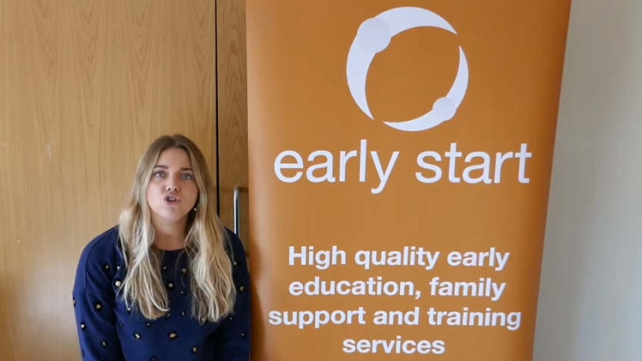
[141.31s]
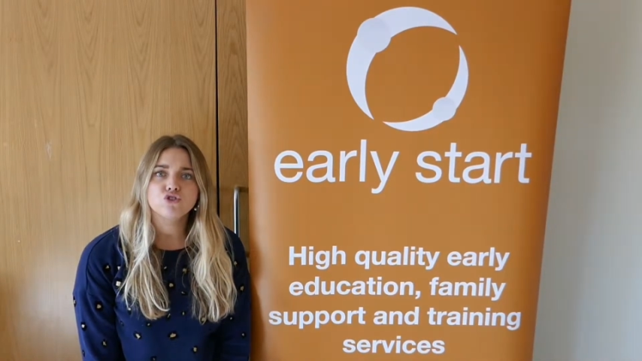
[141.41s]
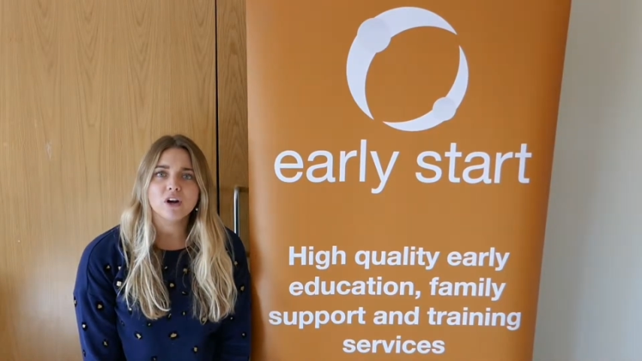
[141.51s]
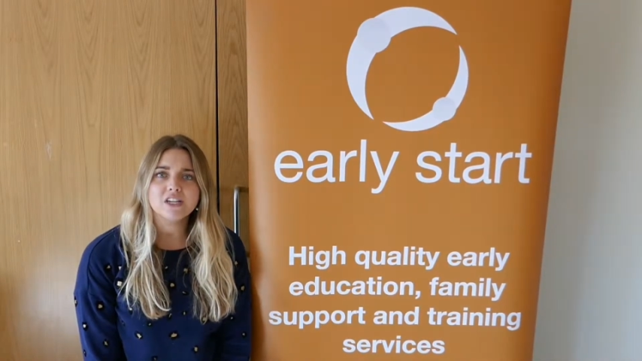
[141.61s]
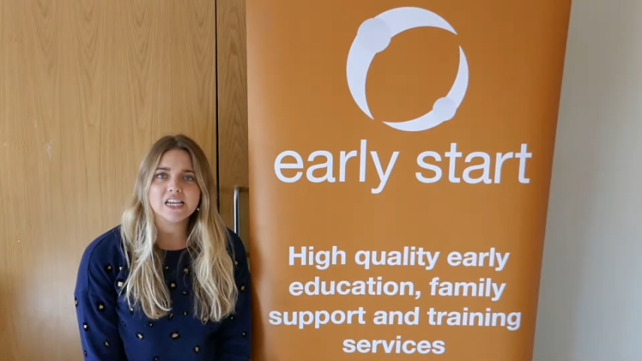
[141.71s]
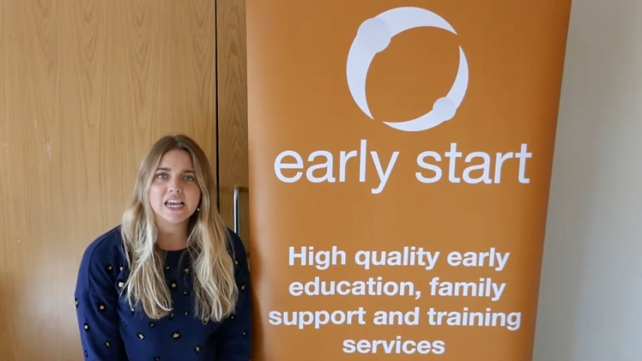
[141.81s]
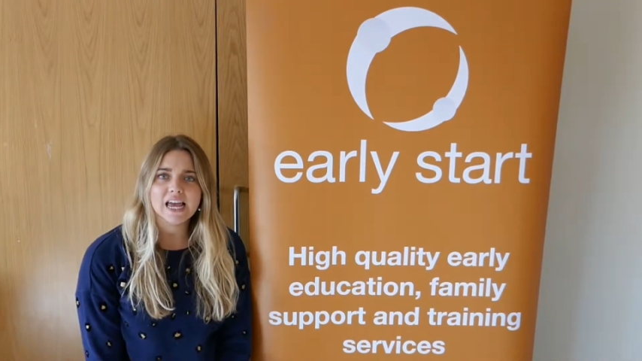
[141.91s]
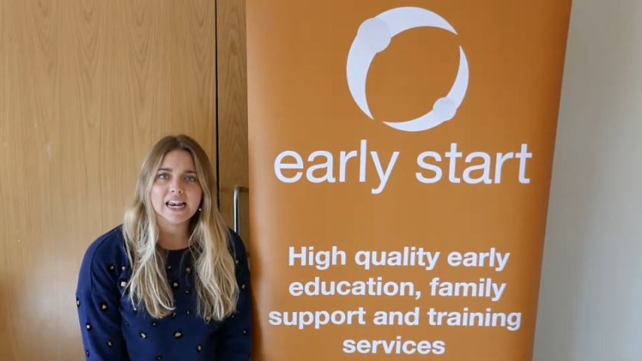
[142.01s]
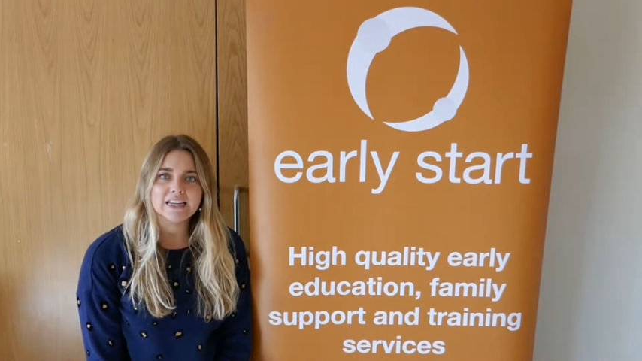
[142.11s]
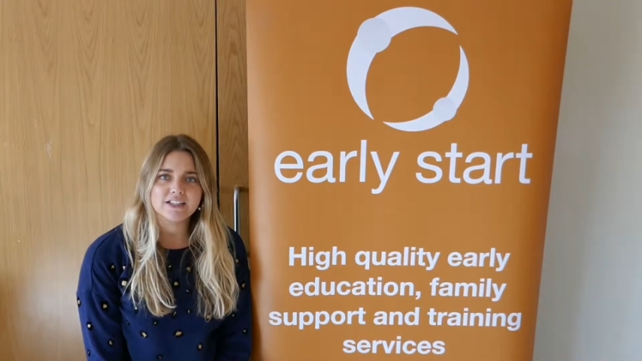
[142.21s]
Try to eat
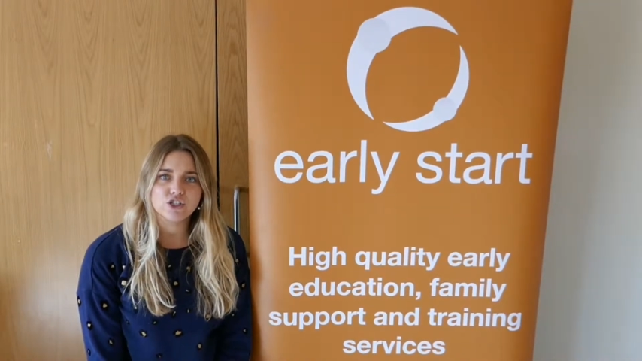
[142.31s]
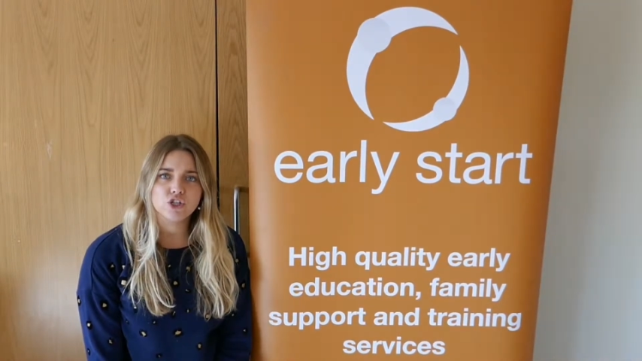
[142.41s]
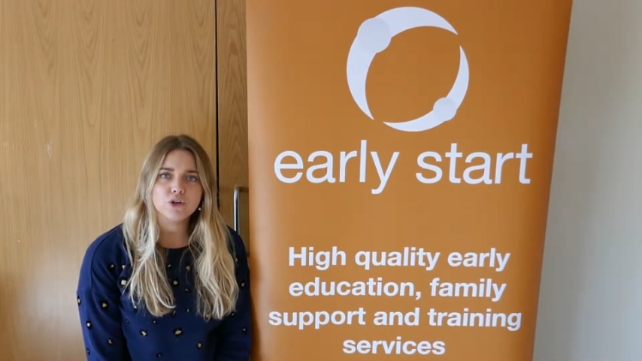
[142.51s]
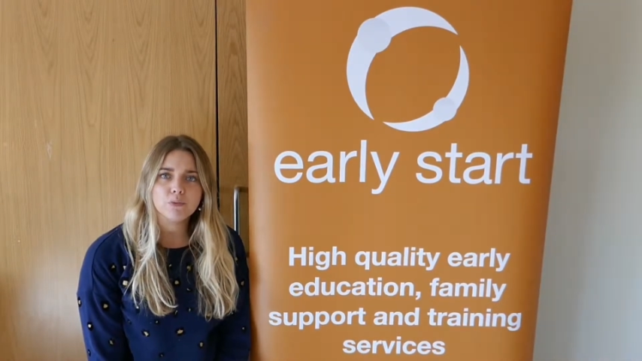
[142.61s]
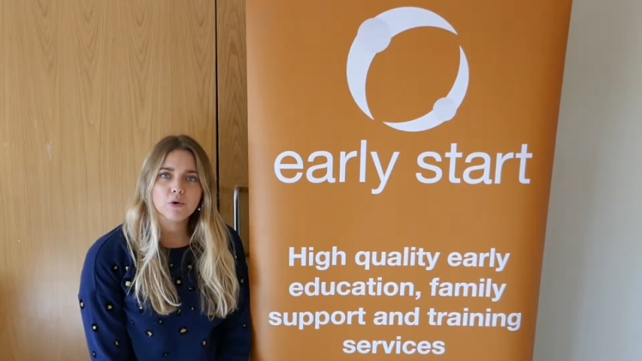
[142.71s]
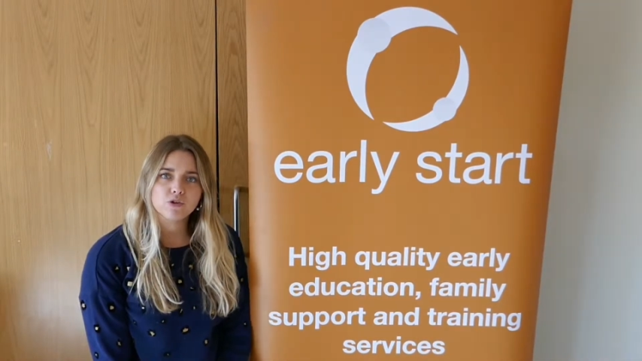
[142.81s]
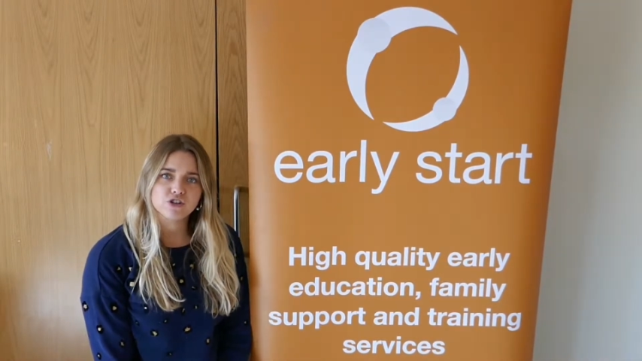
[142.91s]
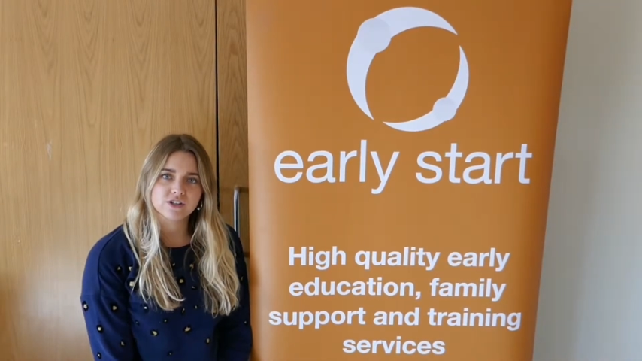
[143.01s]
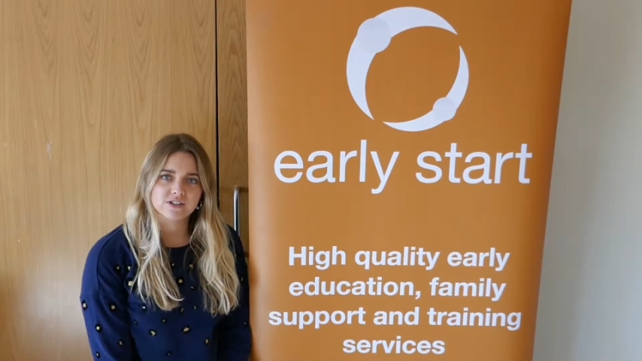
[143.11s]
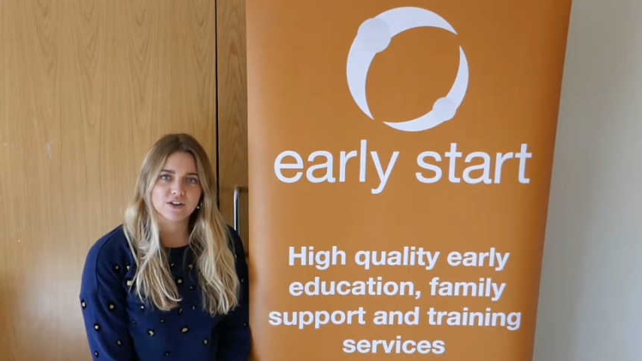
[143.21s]
at least 2
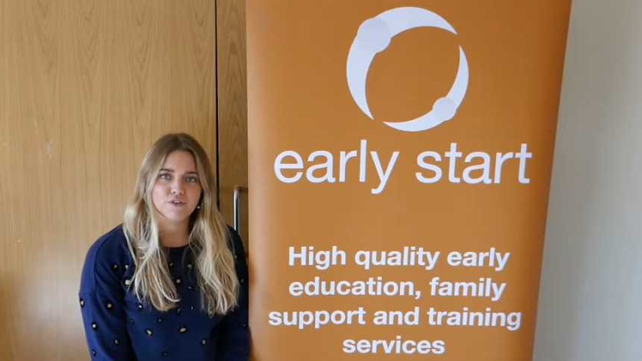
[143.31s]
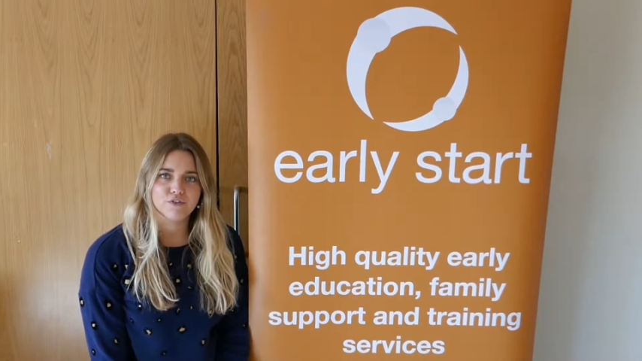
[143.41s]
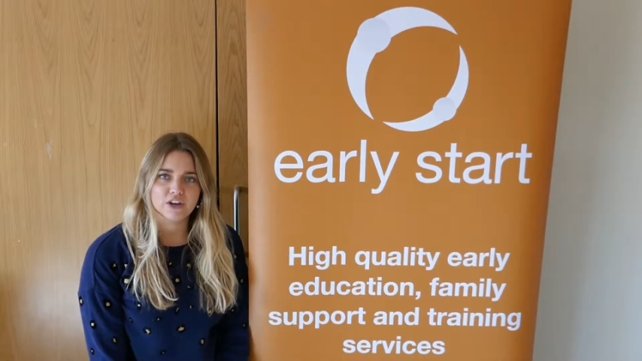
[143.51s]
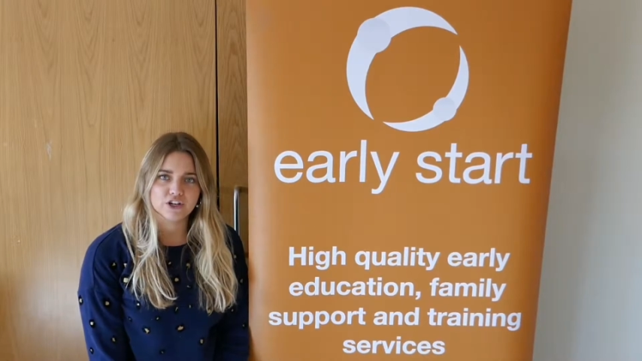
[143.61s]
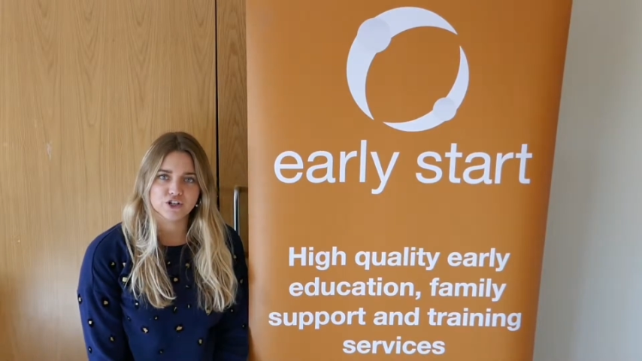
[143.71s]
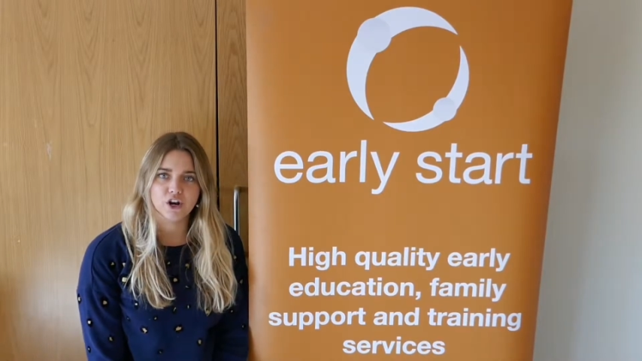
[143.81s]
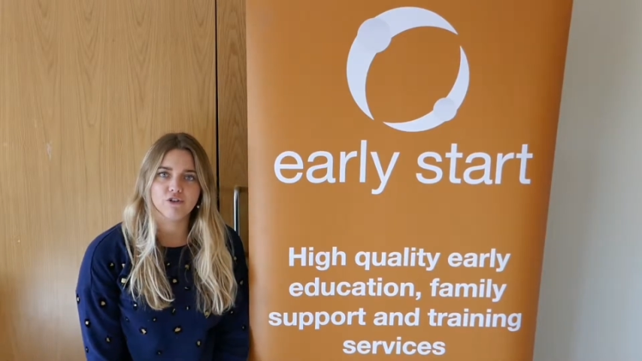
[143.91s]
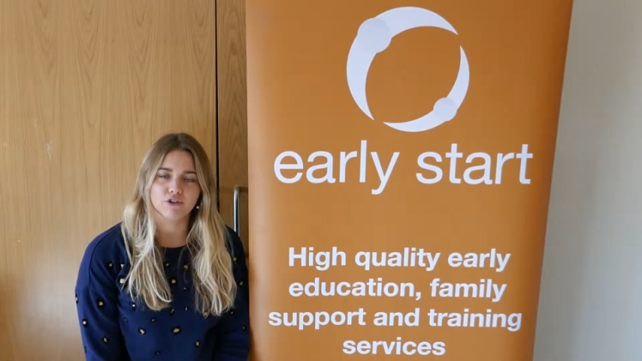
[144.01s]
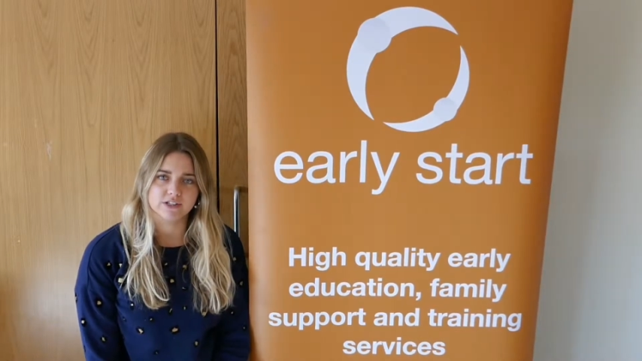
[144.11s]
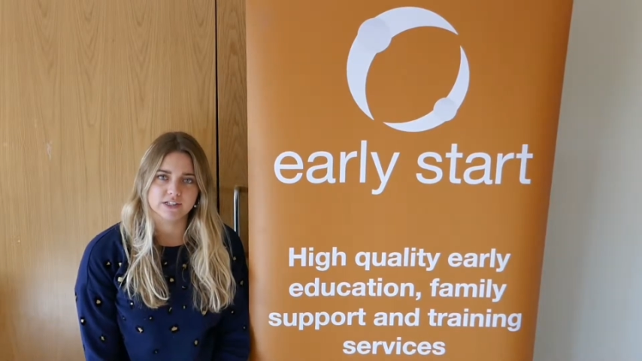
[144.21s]
portions of fish
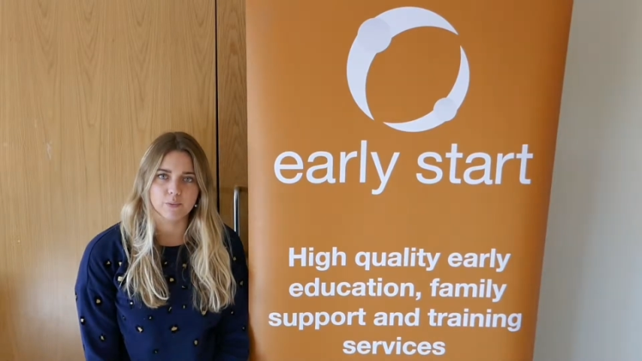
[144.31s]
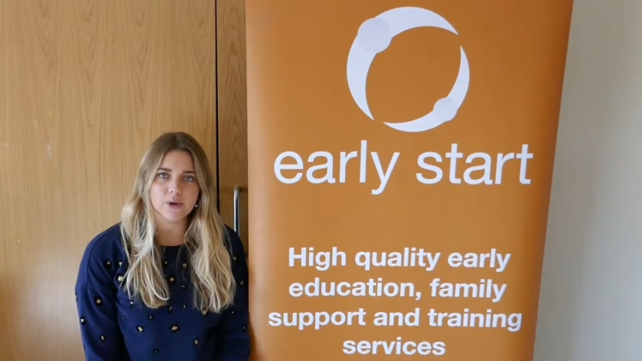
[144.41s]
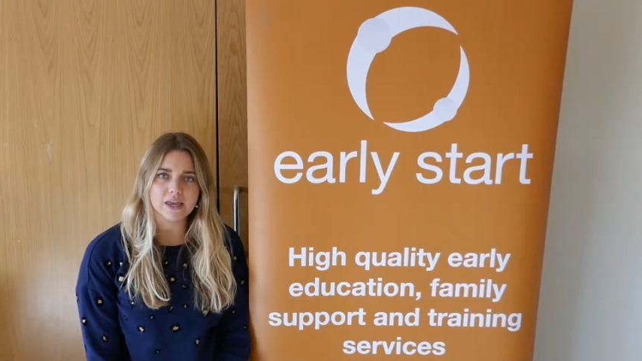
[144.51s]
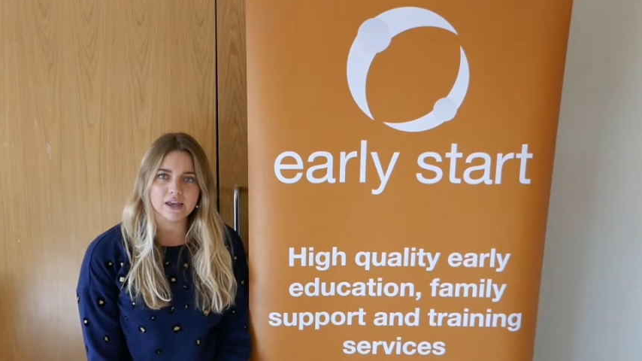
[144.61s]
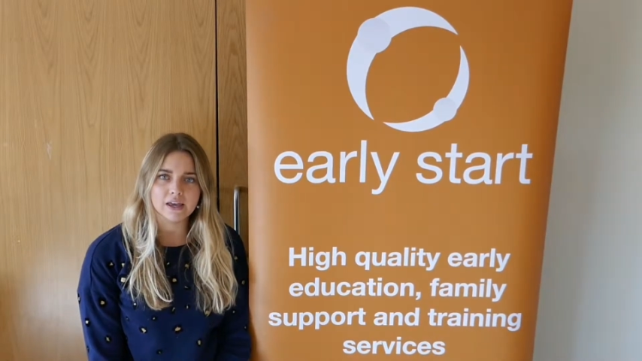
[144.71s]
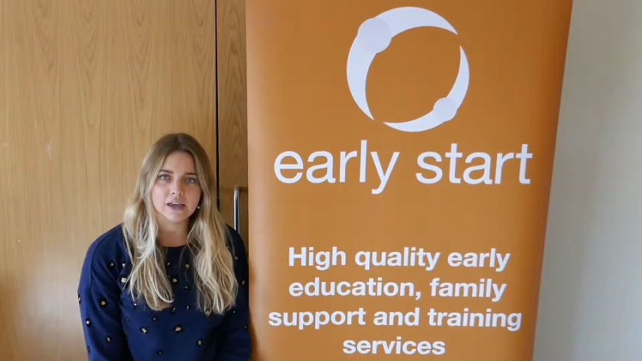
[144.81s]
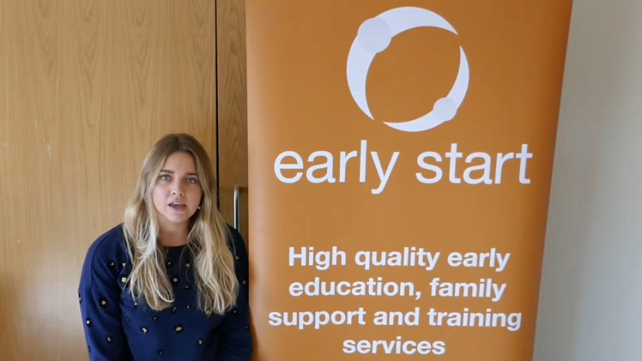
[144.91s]
across the week.